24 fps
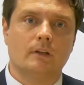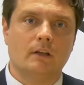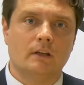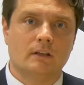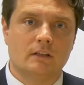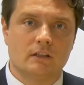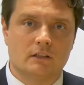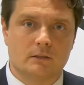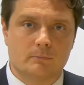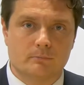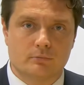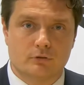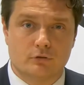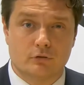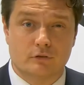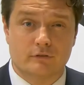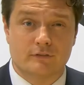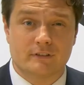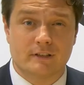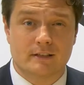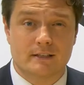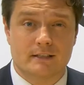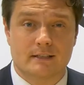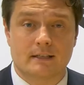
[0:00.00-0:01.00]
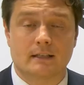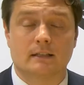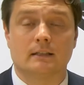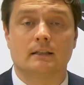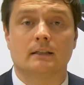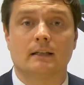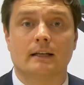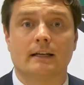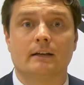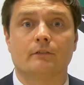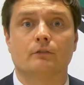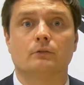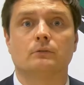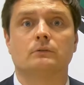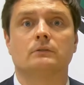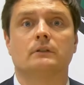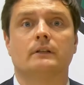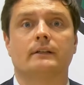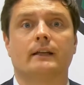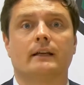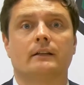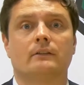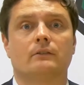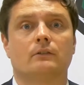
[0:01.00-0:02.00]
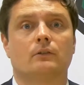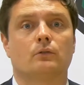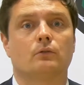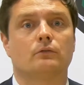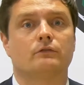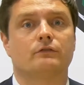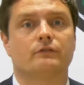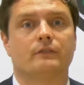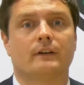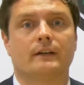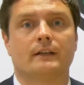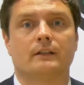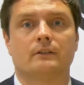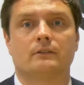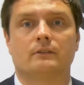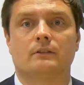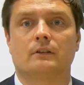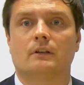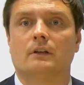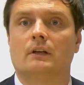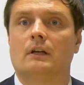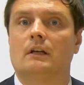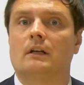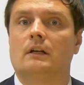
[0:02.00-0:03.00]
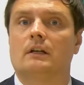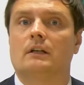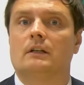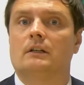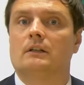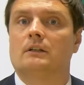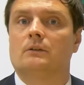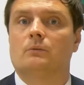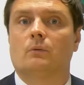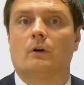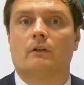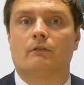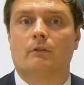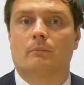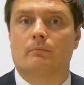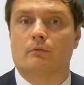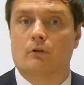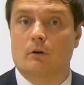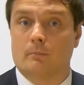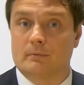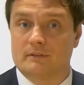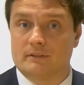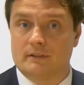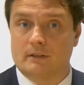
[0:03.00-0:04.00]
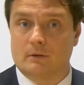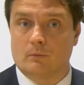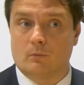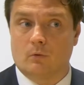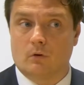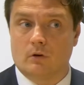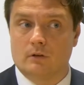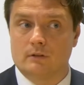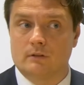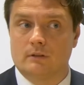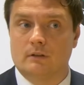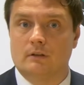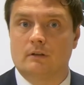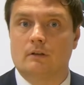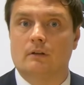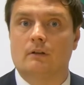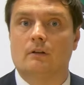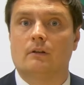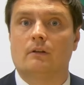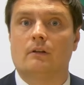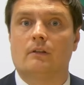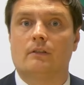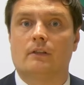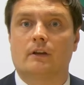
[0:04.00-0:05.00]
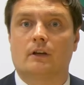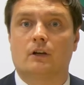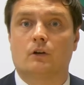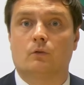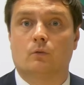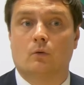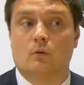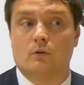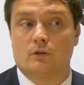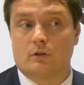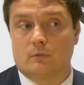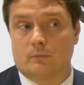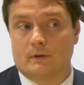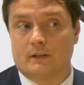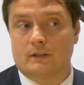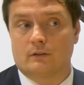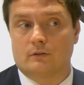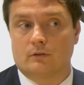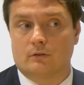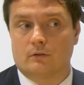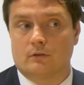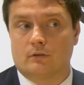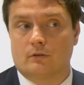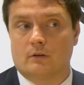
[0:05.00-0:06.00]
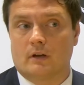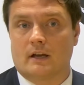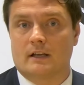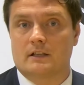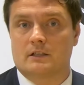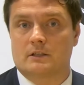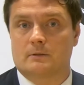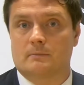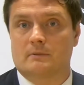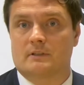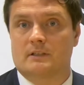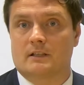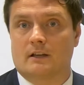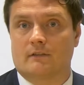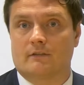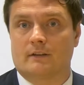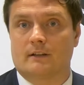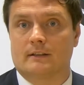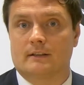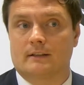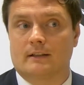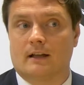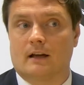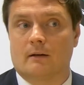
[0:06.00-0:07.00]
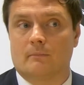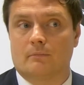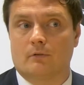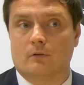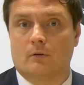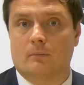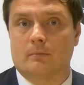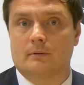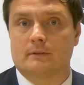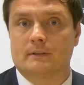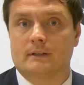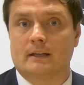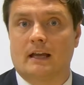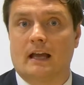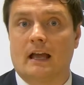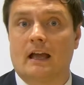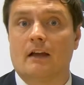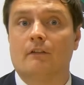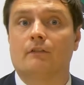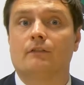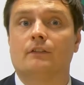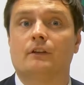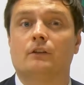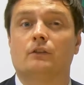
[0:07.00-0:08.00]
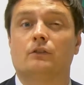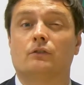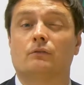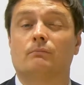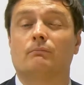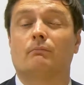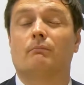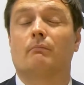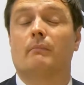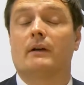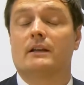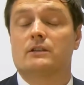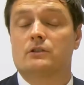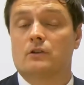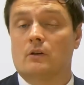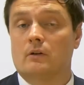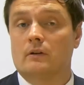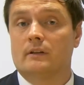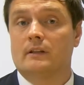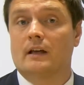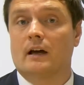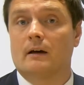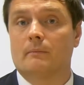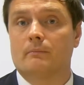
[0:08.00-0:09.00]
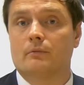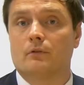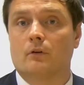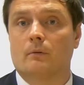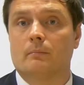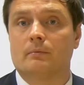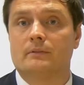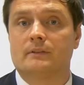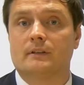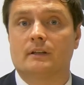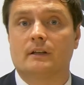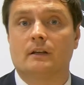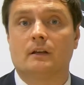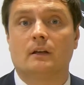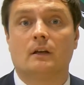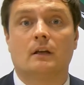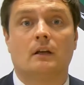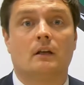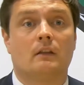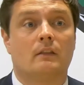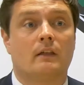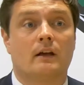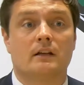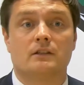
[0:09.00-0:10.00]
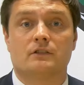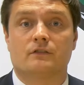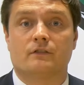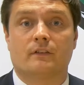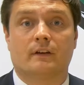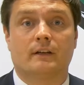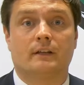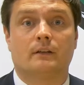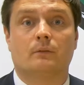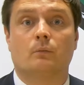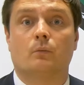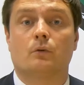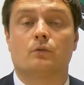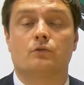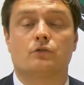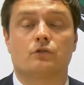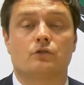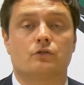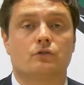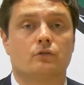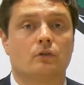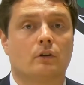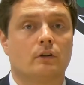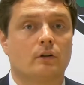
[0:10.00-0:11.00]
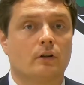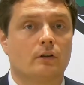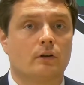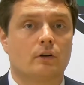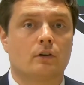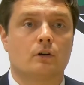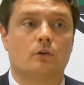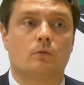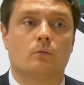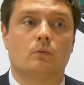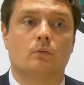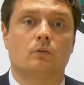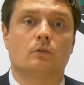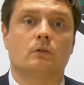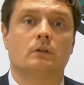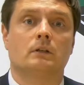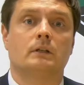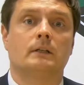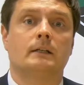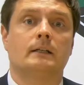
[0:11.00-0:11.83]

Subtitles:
you're approved to a certain level and then go and find whatever property you want. The quote that we do is specific to that property. If you miss out on that property, that's fine. We'll just do another quote